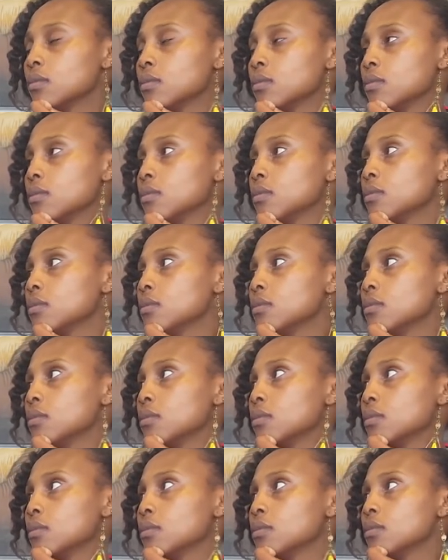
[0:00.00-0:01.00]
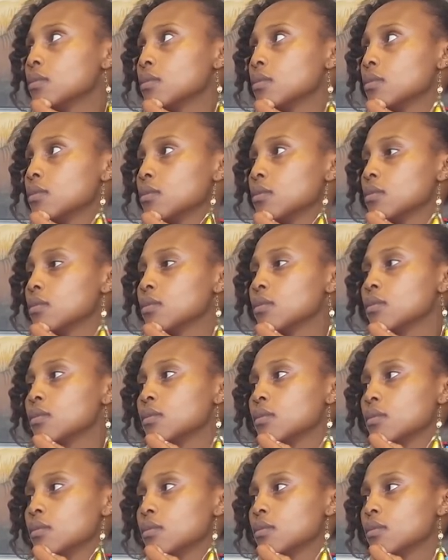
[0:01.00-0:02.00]

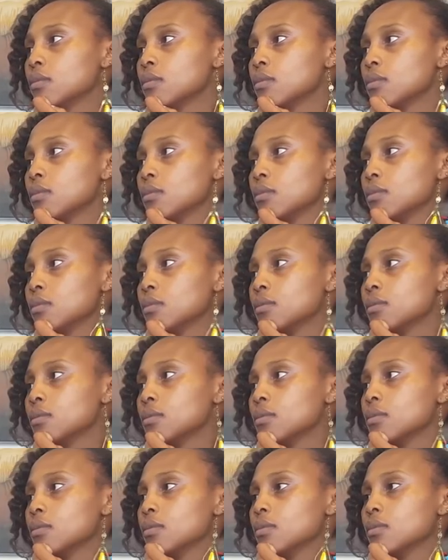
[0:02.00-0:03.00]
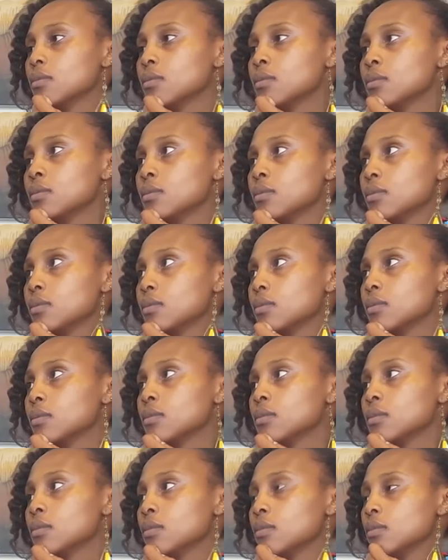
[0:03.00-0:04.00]

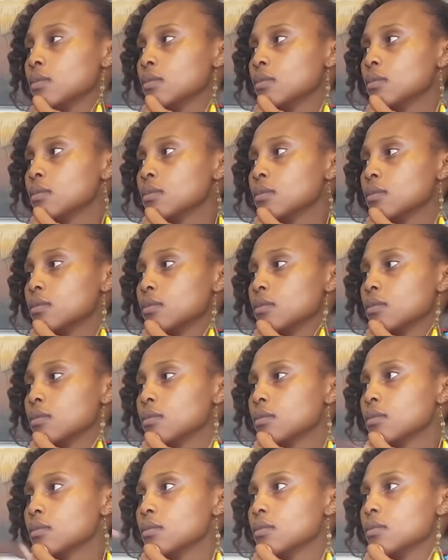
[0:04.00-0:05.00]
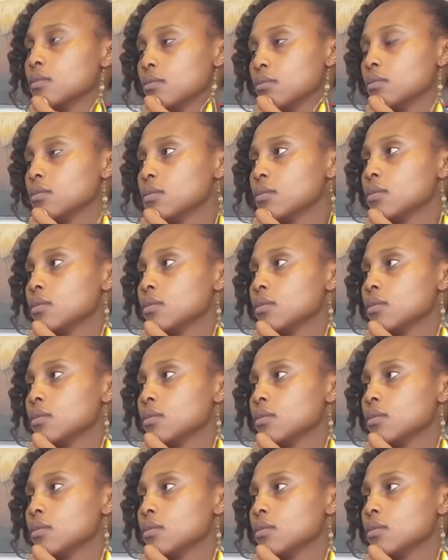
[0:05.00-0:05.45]
This person isn't speaking.